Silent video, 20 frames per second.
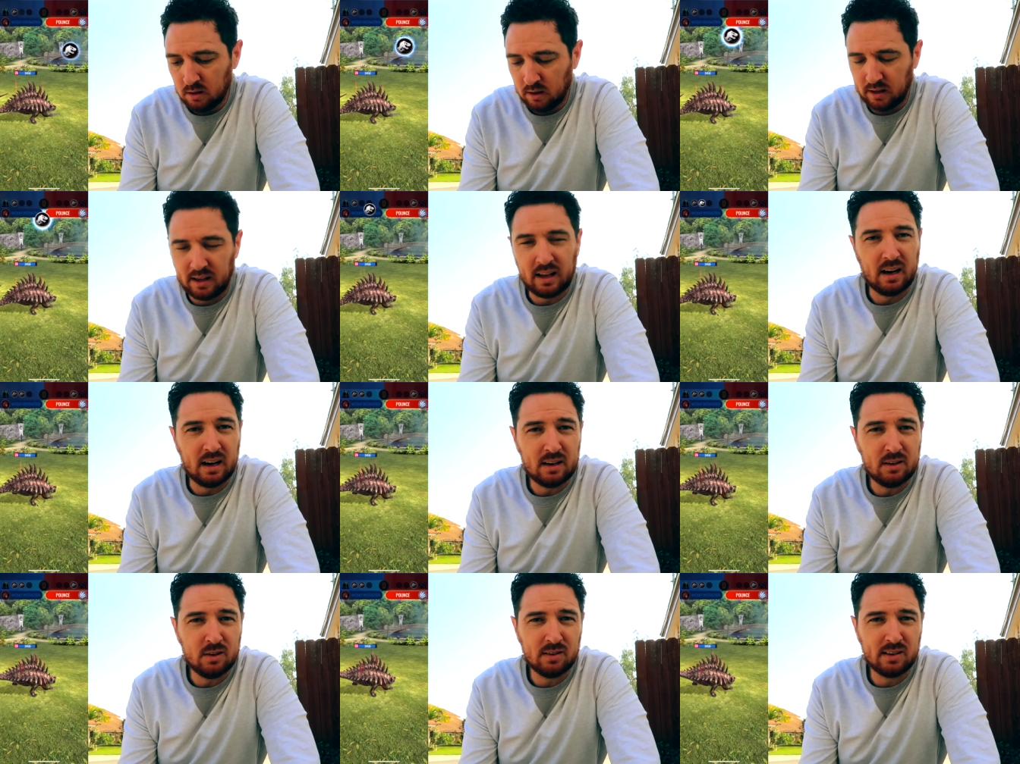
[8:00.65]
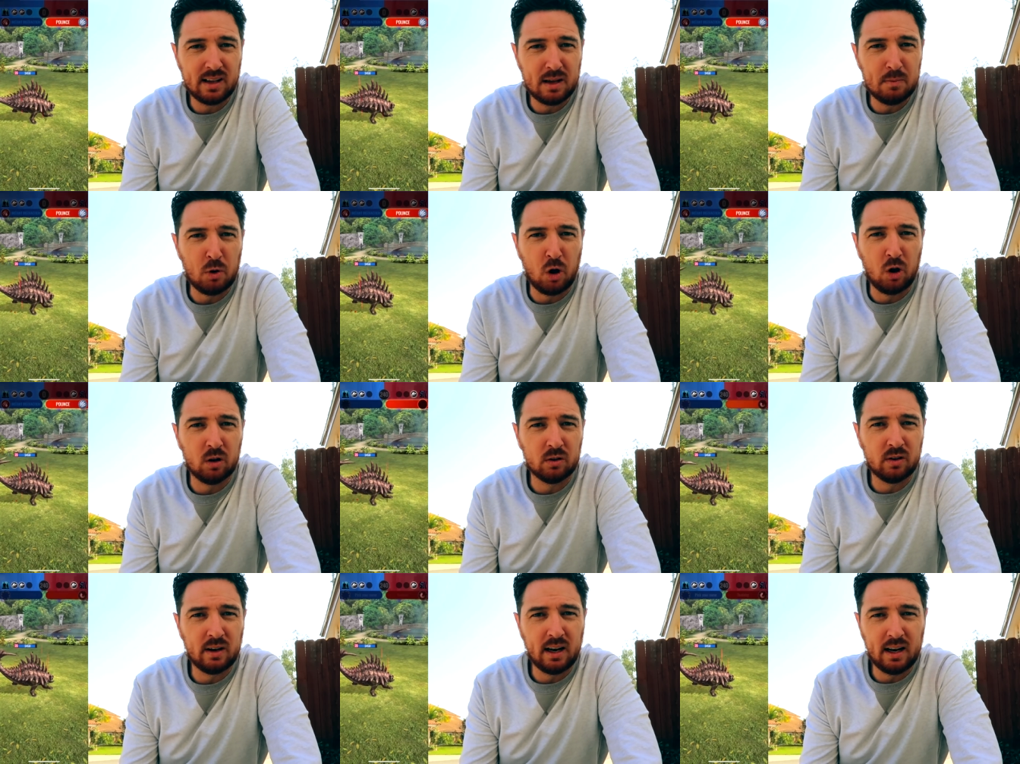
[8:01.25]
Like, can I just keep
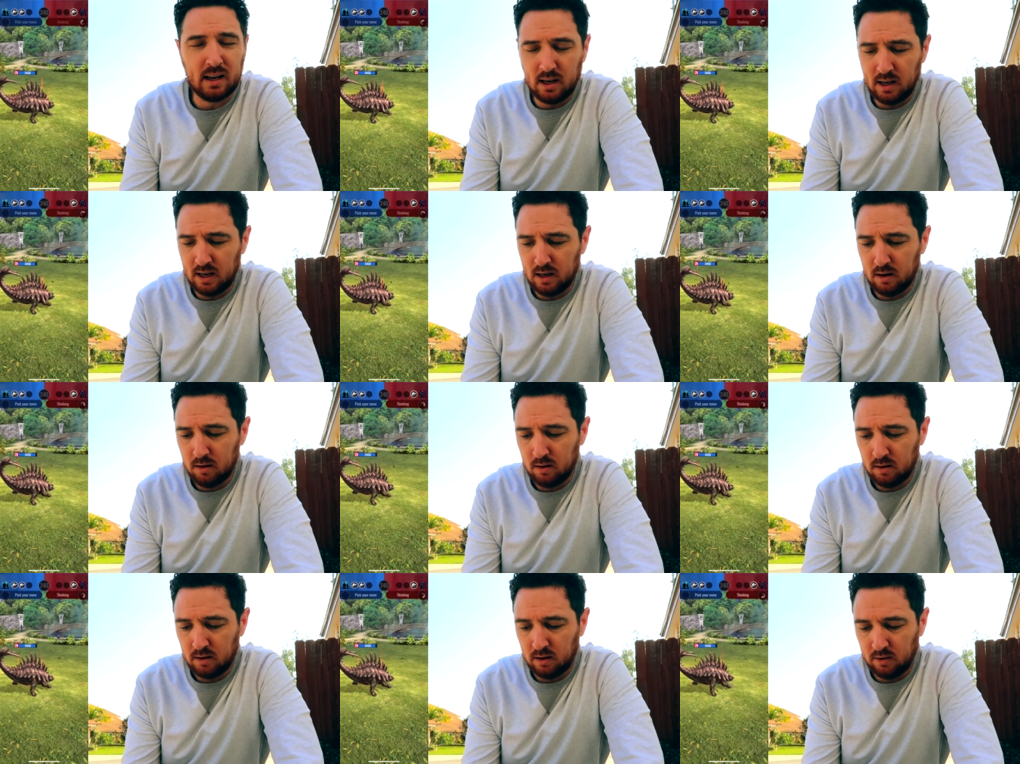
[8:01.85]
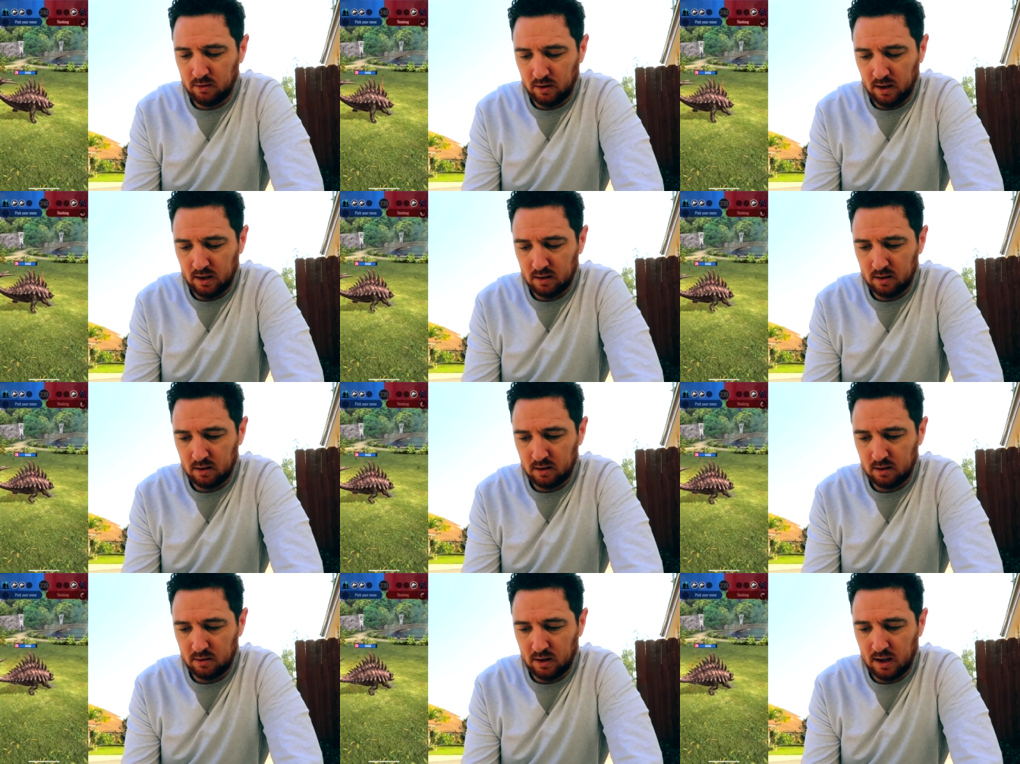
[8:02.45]
alternating here? Is
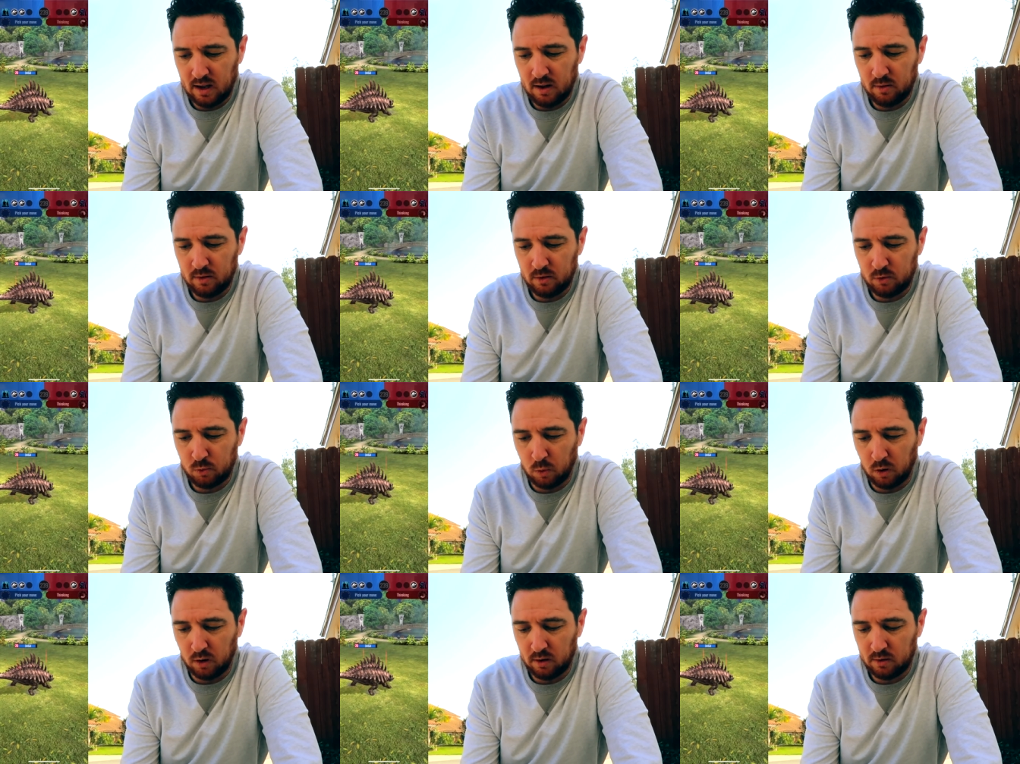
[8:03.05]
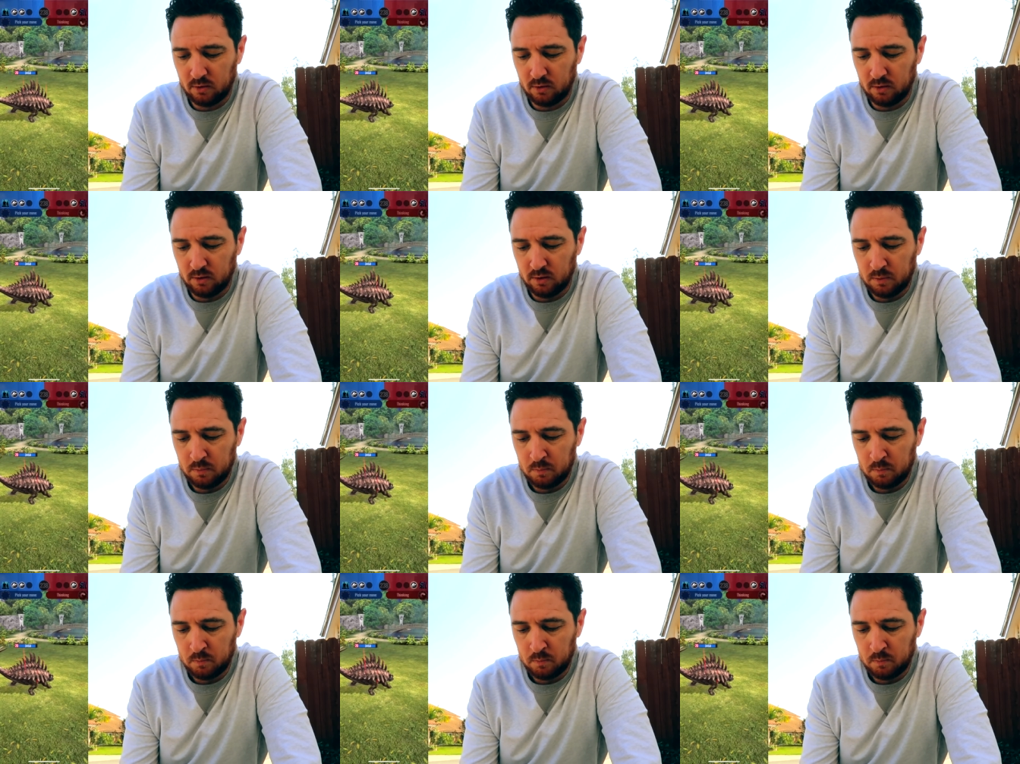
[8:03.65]
that how this works?